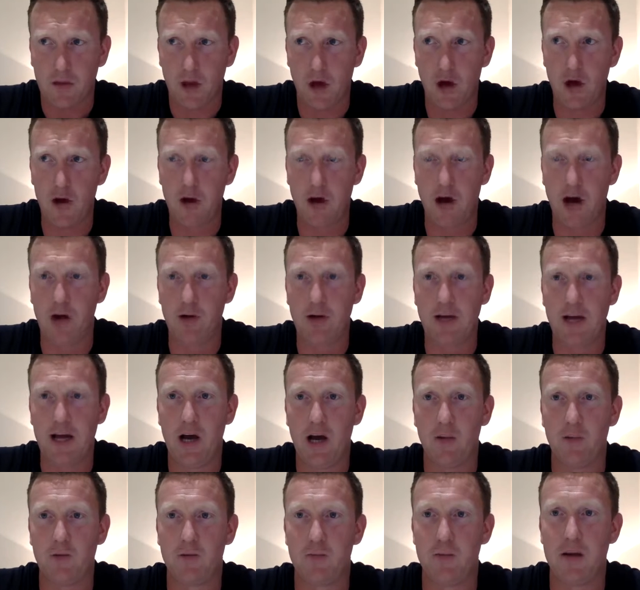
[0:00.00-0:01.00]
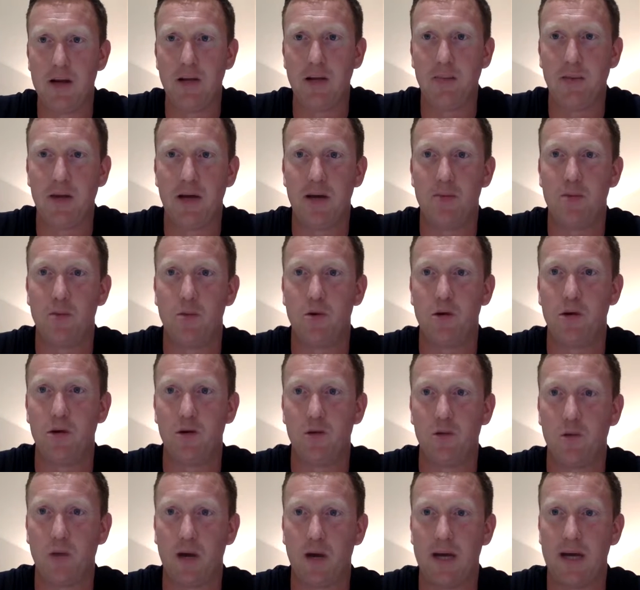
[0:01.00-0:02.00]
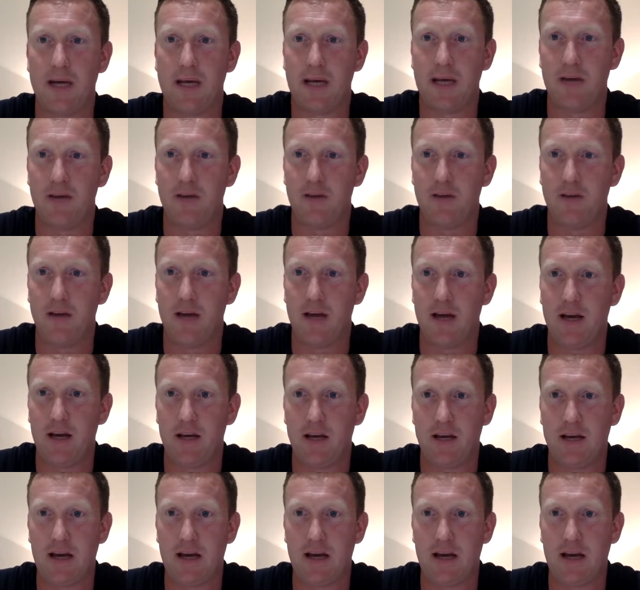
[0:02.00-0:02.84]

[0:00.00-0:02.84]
I not only helped many people lose weight, get fit,